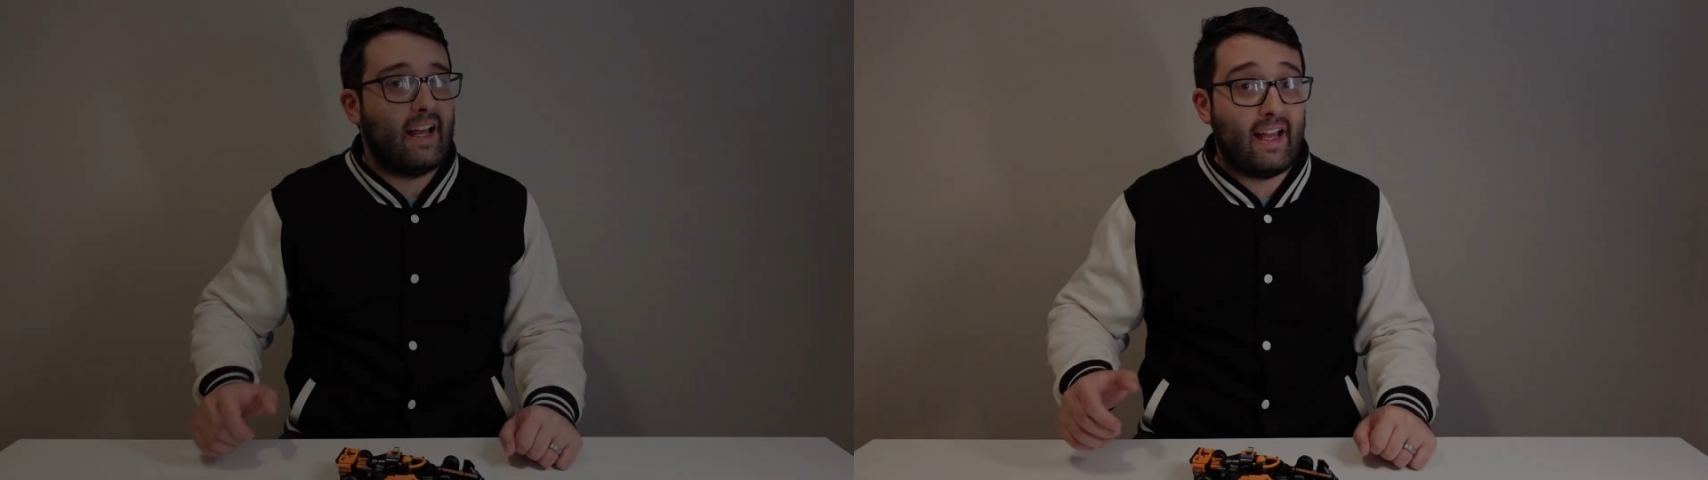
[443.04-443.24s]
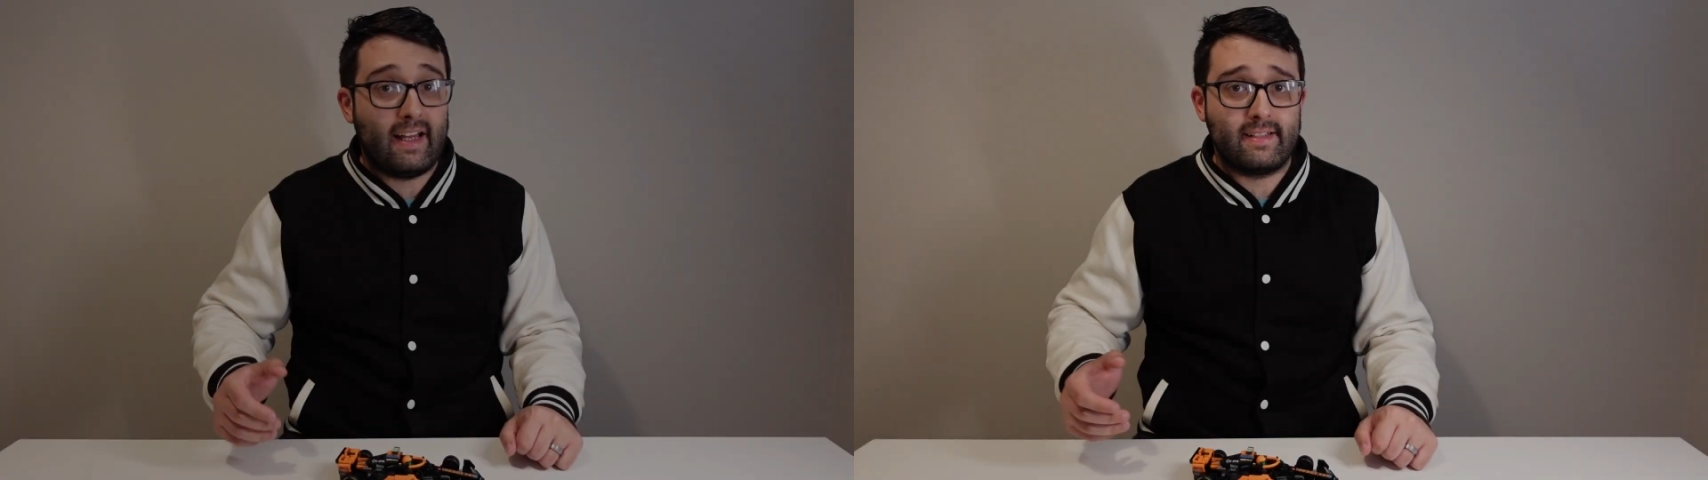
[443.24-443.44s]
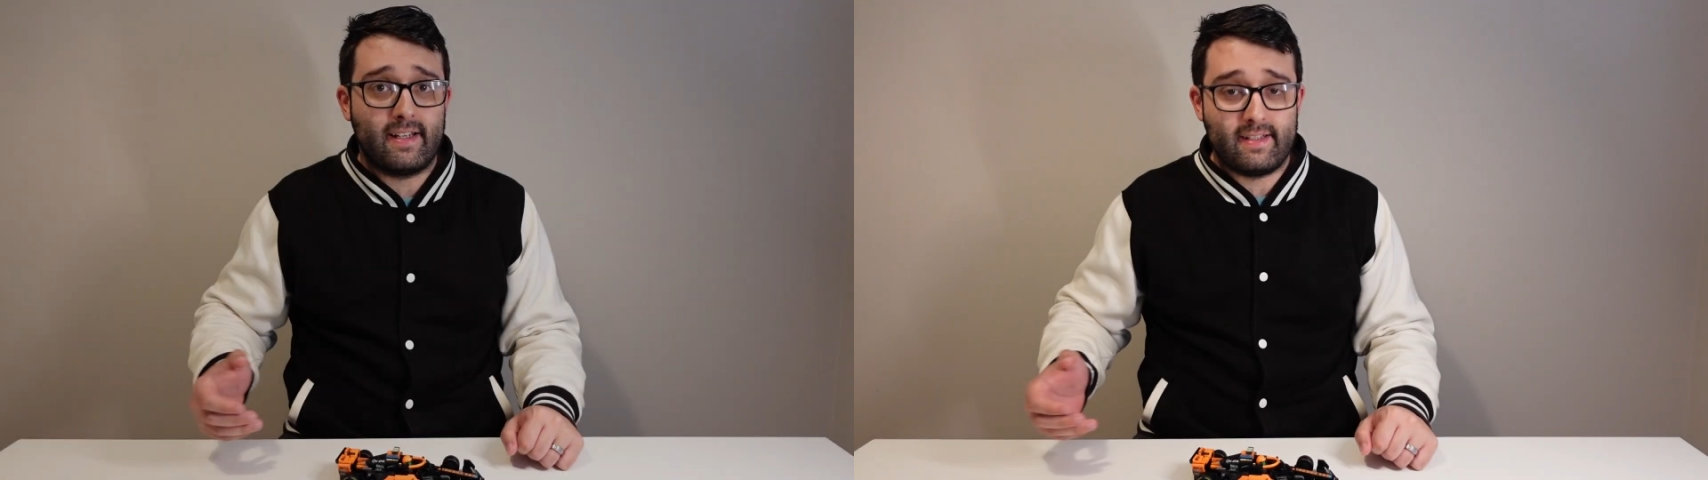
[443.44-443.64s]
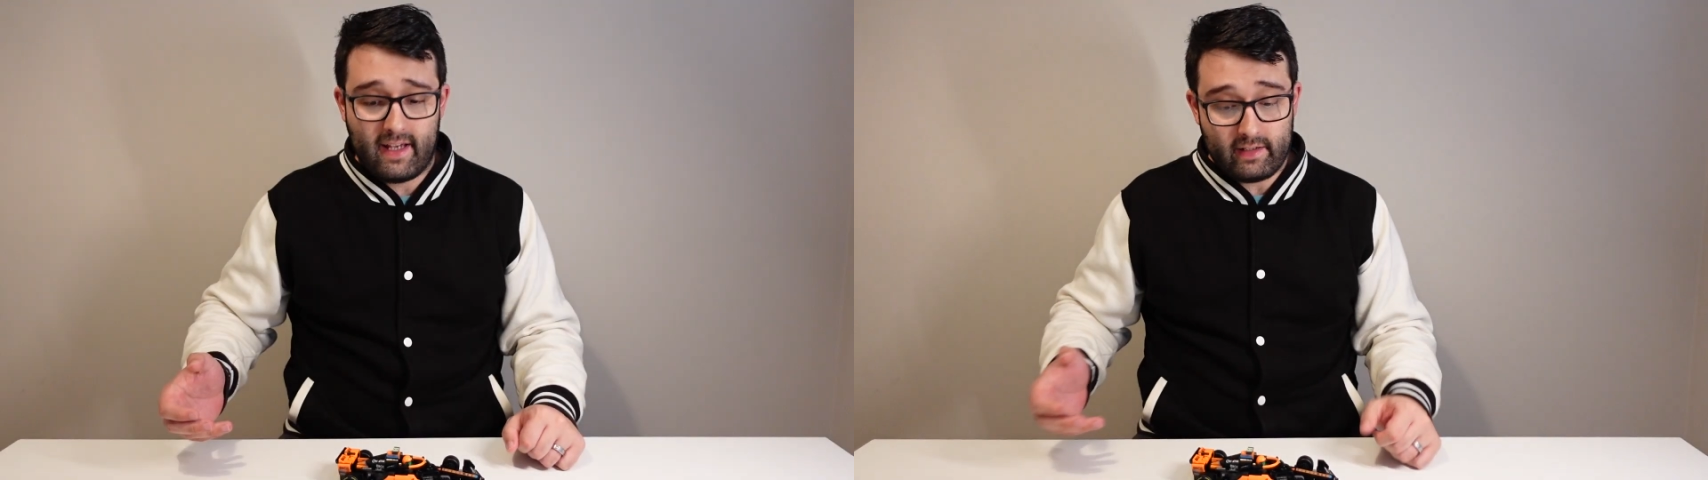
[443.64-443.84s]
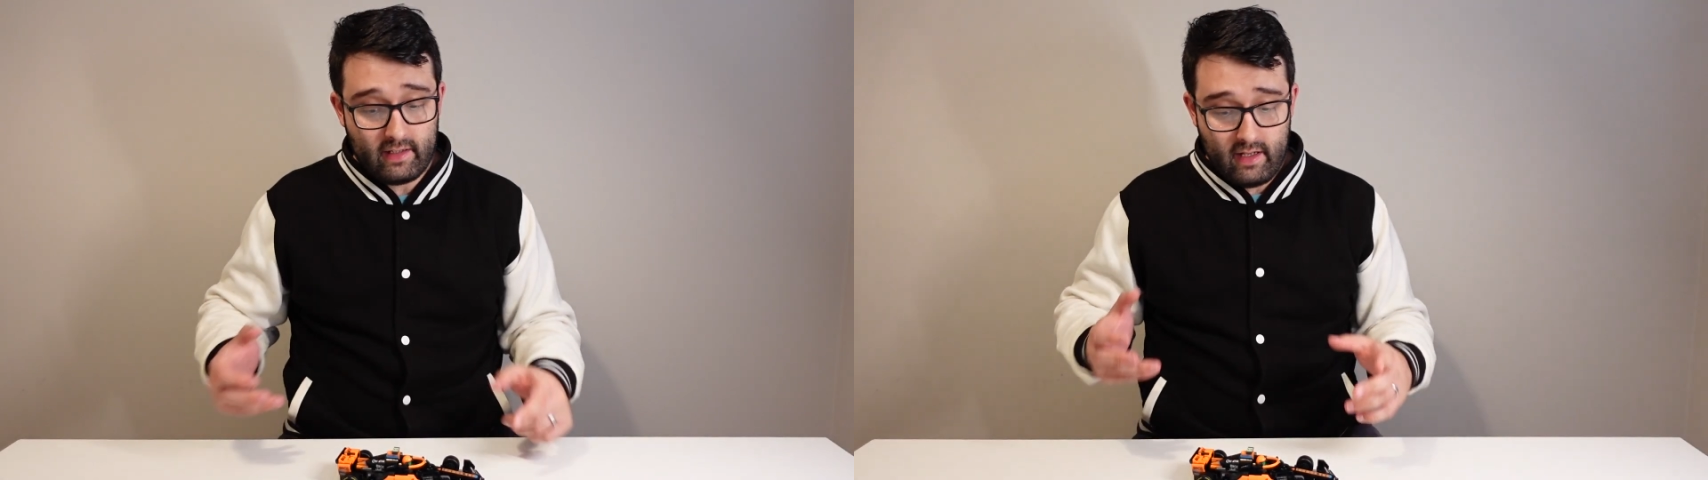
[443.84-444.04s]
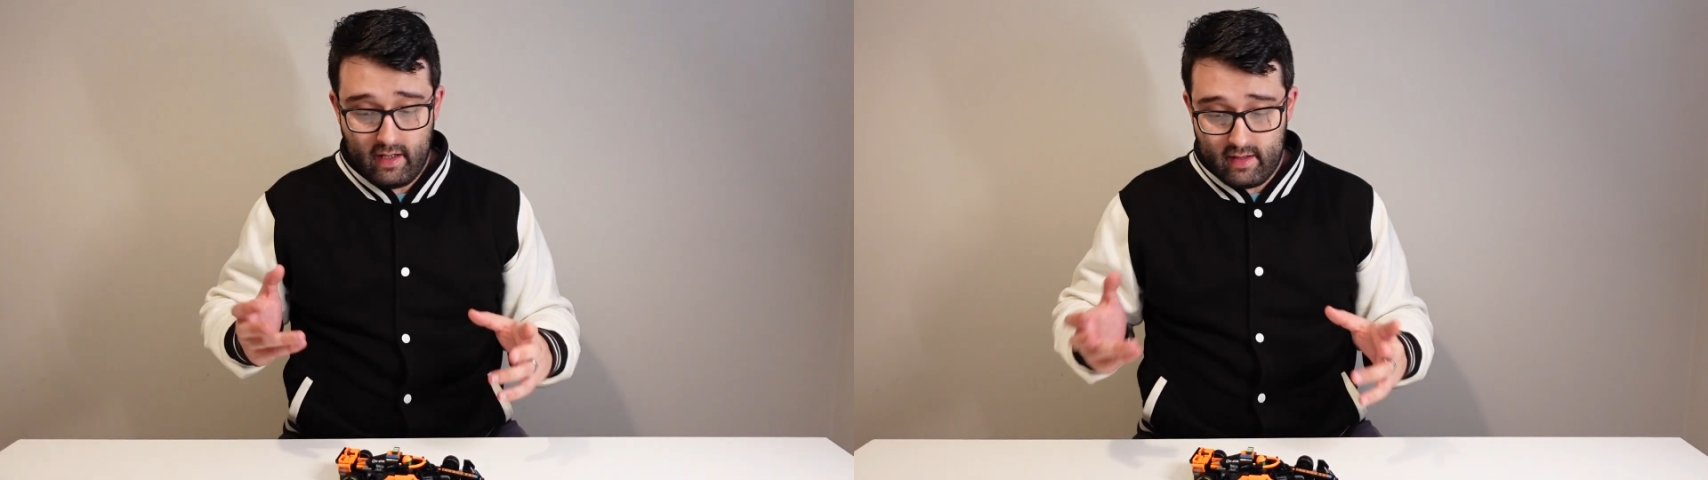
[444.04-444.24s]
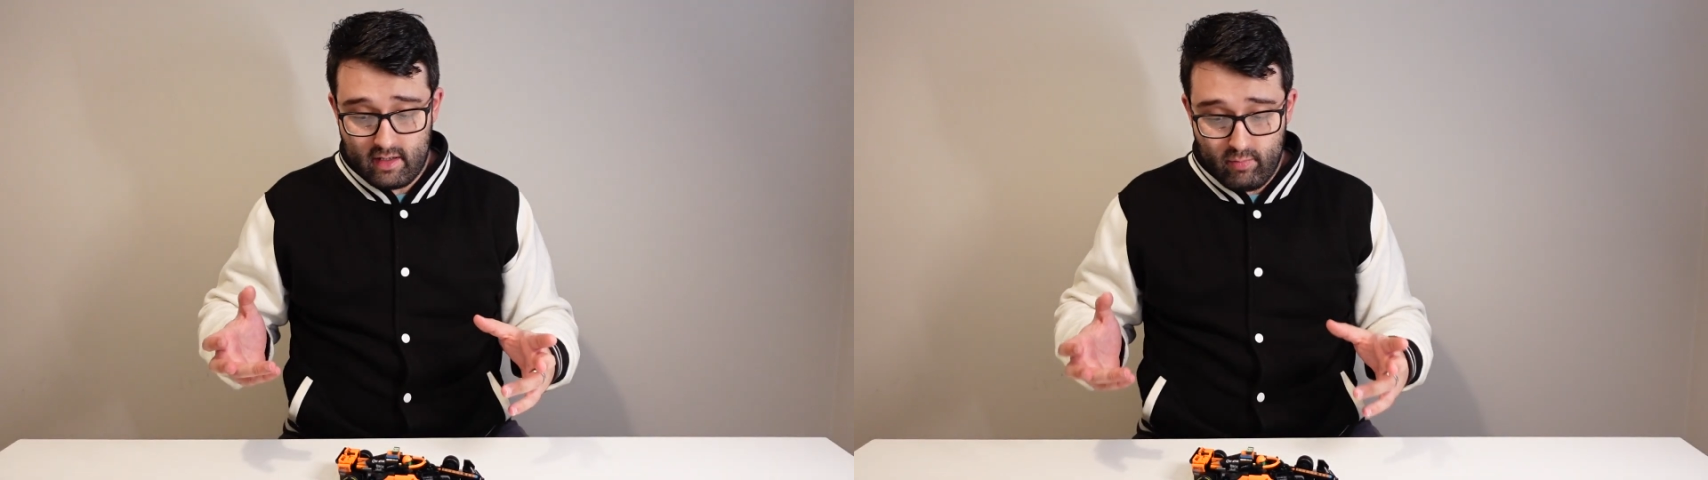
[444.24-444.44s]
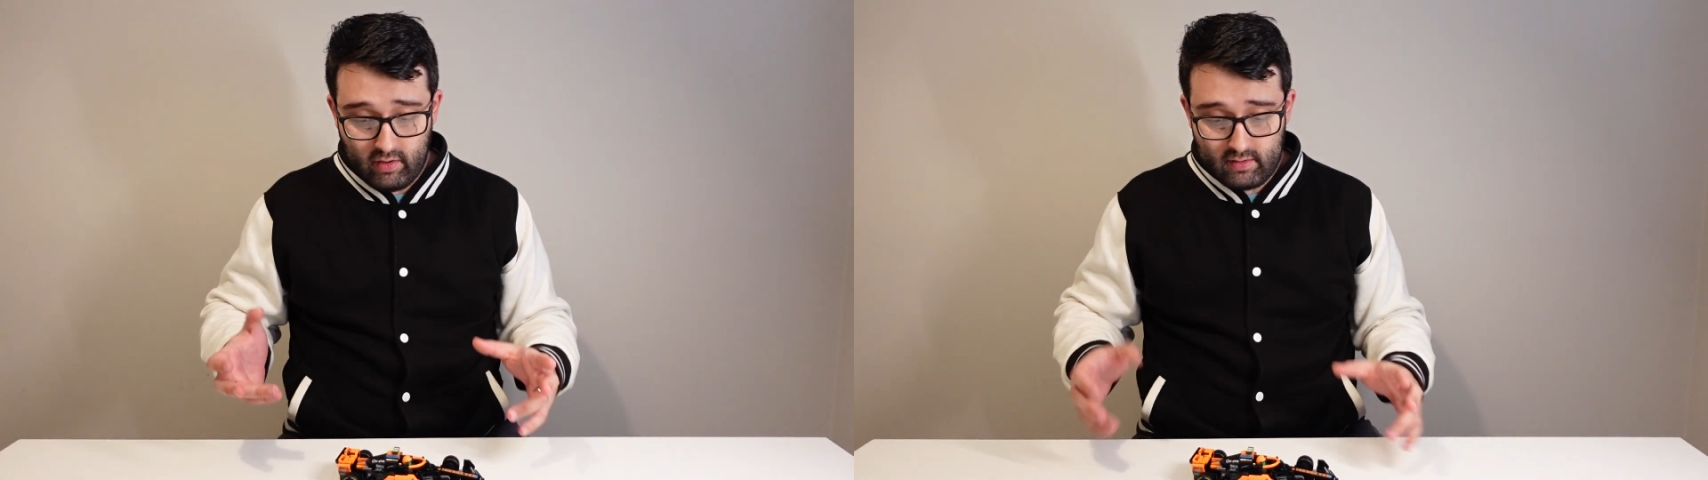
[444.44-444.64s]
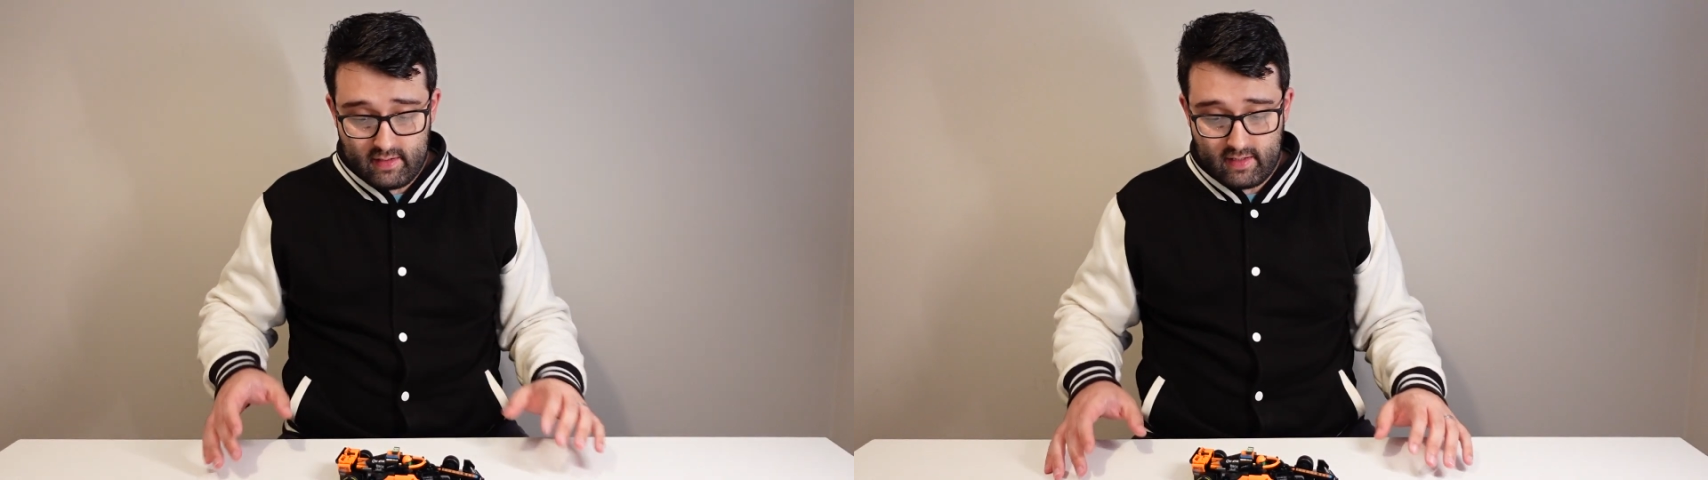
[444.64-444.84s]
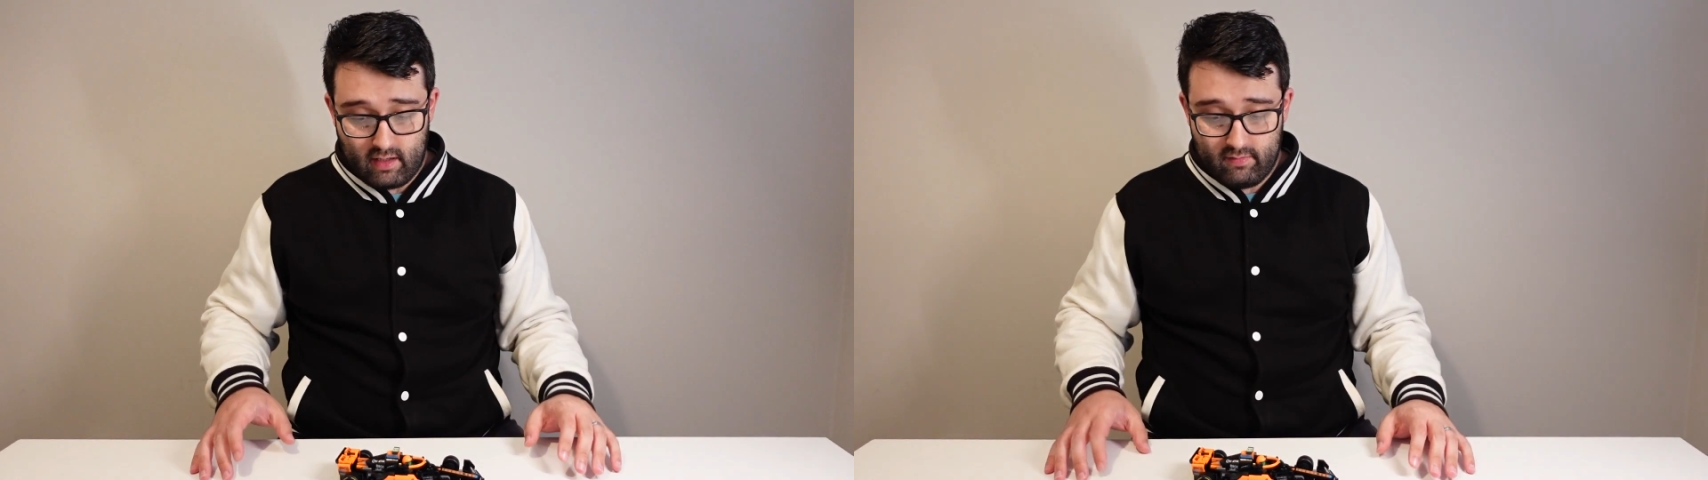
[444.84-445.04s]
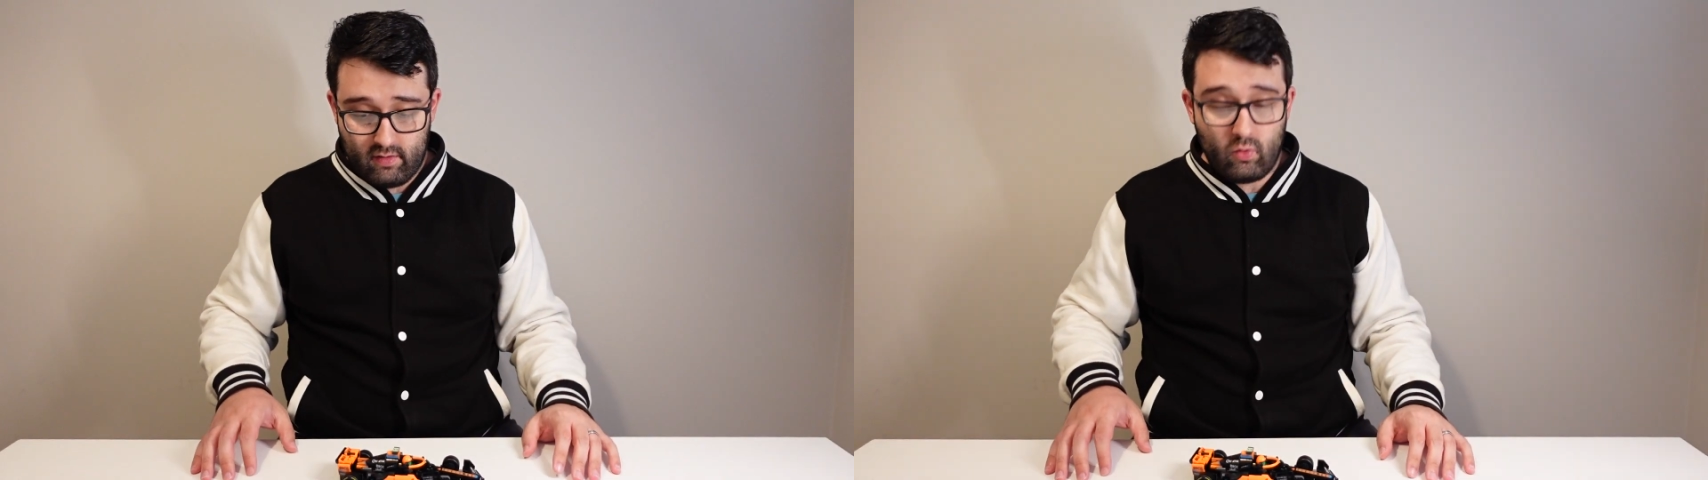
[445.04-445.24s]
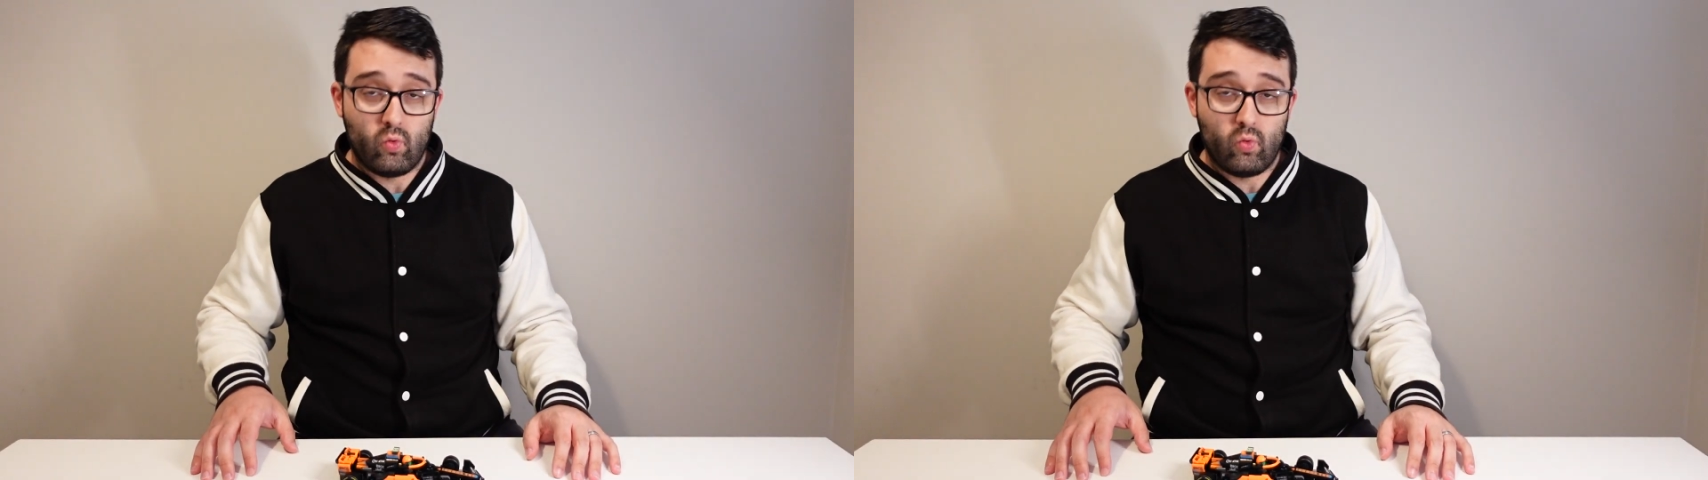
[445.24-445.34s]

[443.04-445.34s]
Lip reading: As I said, the build itself